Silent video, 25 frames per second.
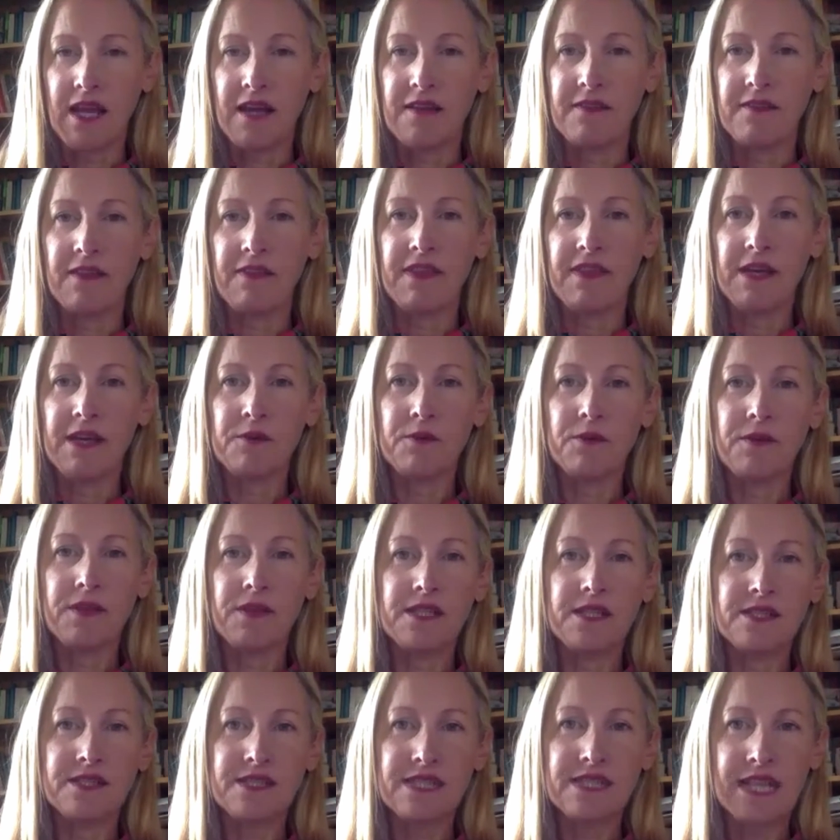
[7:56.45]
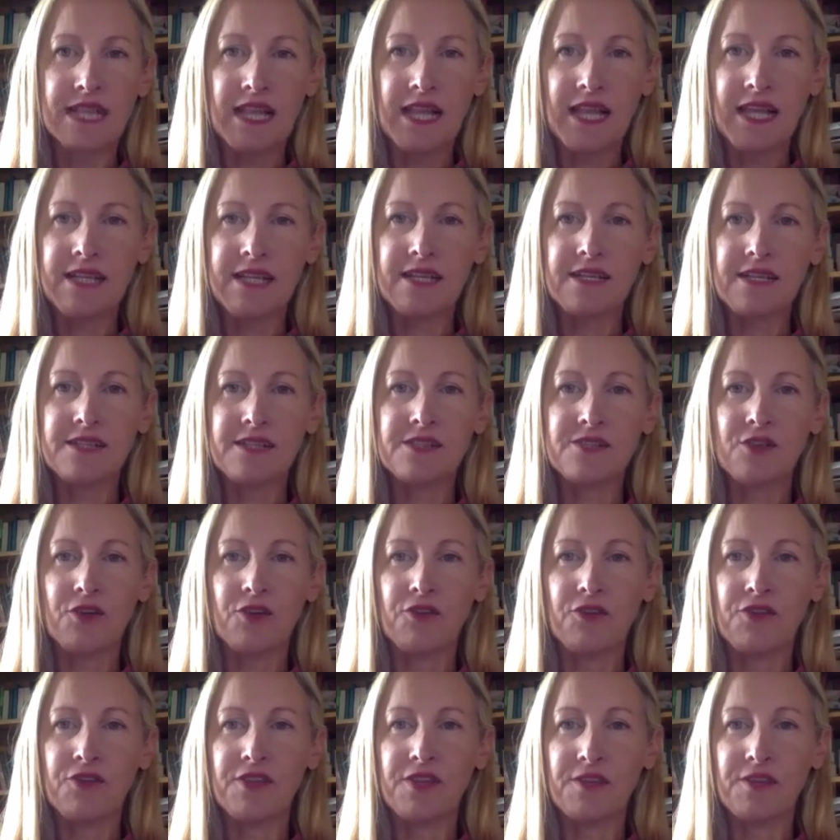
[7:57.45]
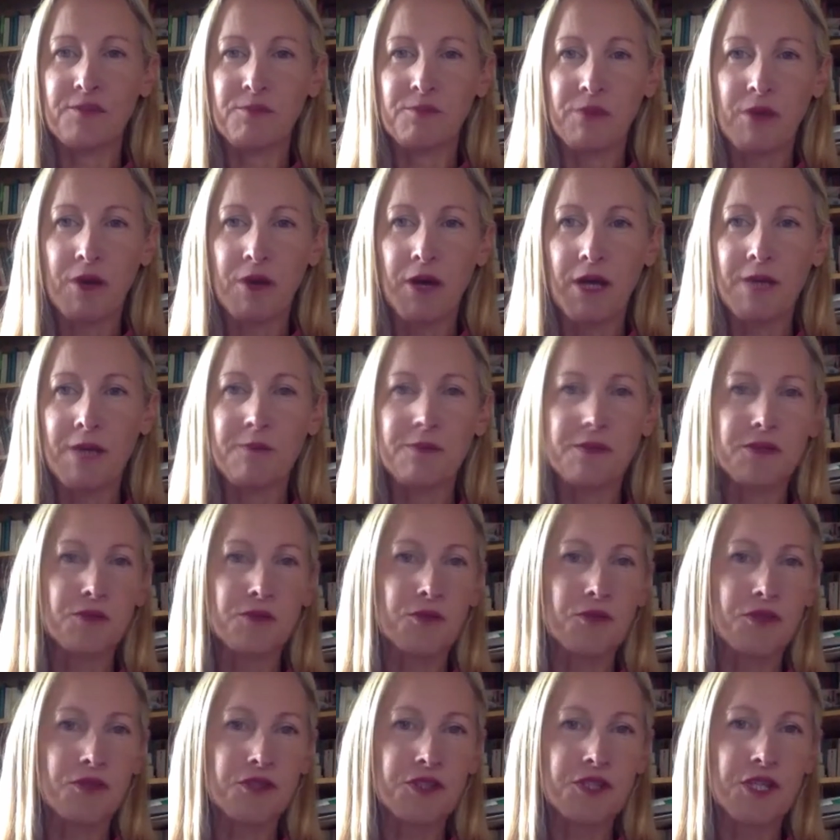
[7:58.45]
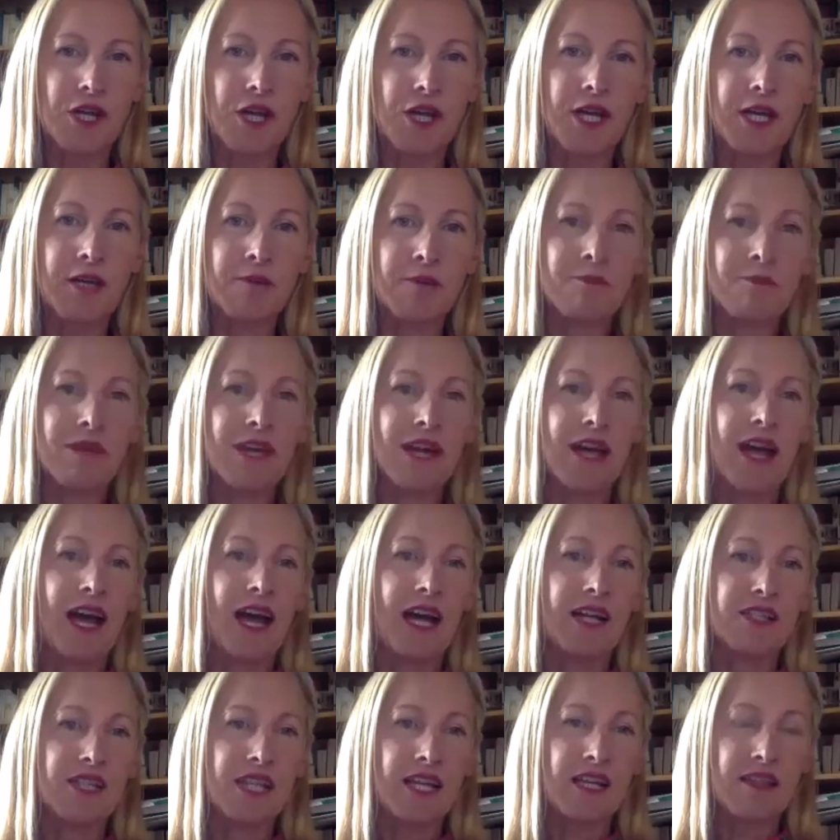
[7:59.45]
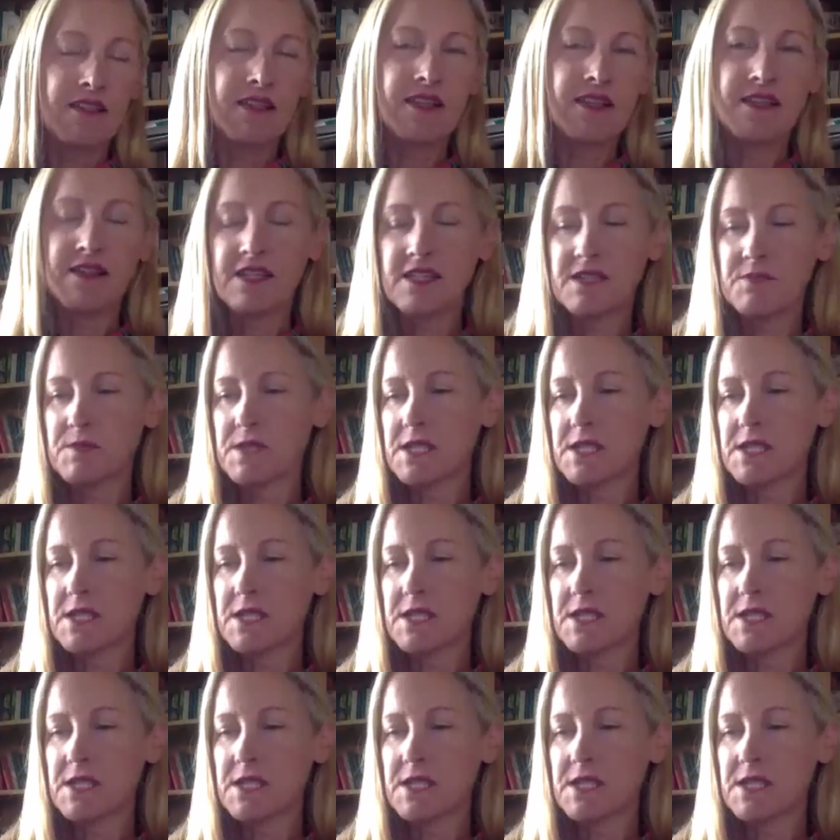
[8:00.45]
and there were these clanks on the pipes all the time. And in this